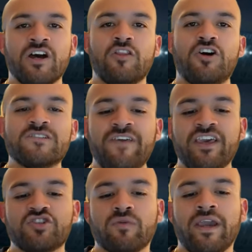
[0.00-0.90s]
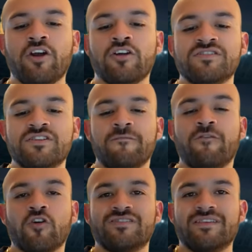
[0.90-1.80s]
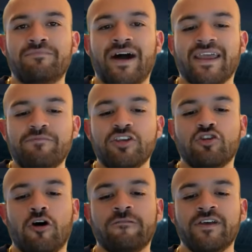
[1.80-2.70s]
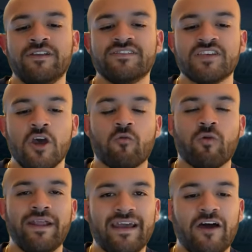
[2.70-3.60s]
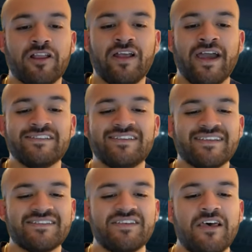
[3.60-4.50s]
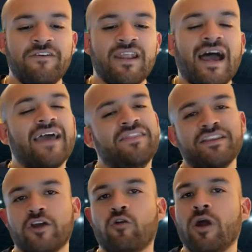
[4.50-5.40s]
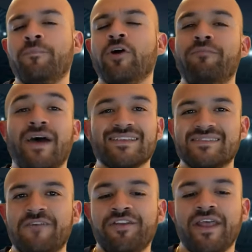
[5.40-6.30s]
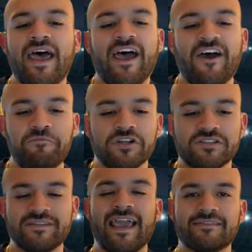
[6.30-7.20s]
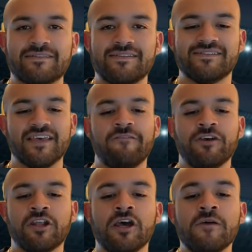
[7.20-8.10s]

Las Vegas Raiders versus the Miami Dolphins. Right now, the Lions at seven. I think it crept up at seven and a half, was decked to seven.